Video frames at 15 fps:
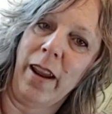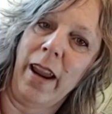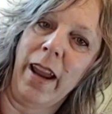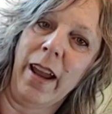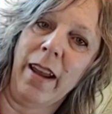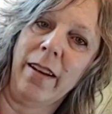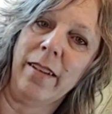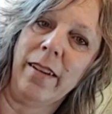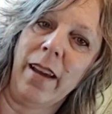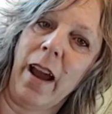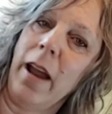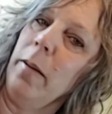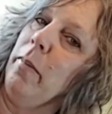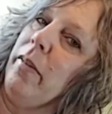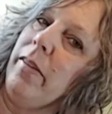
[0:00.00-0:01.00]
And
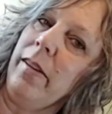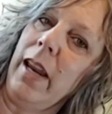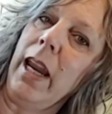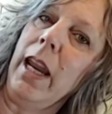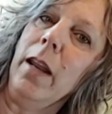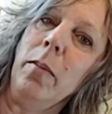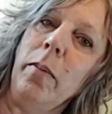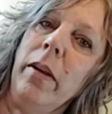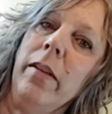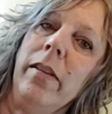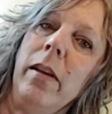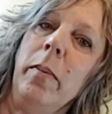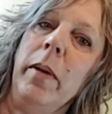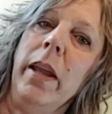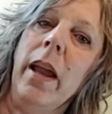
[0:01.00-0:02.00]
I'm staying
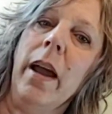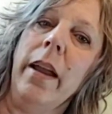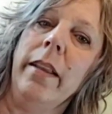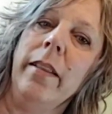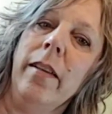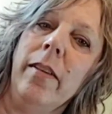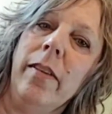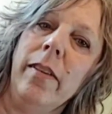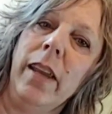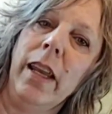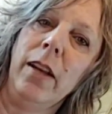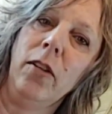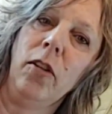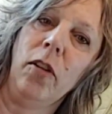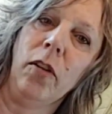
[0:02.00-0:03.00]
busy behind the
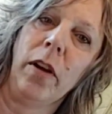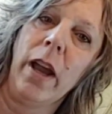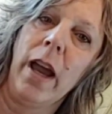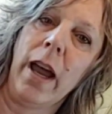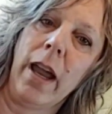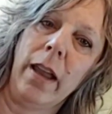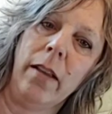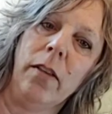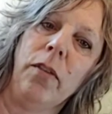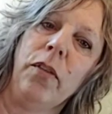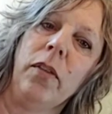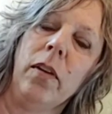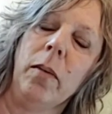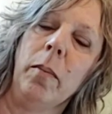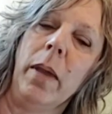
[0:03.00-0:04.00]
scenes, you guys,
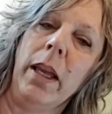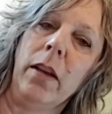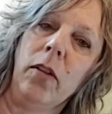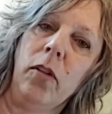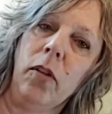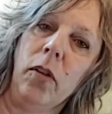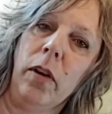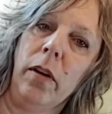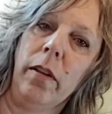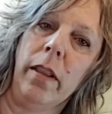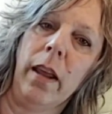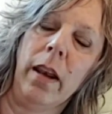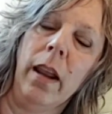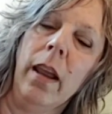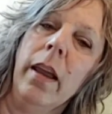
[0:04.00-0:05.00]
to make sure
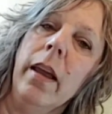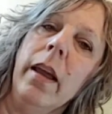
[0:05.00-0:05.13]
that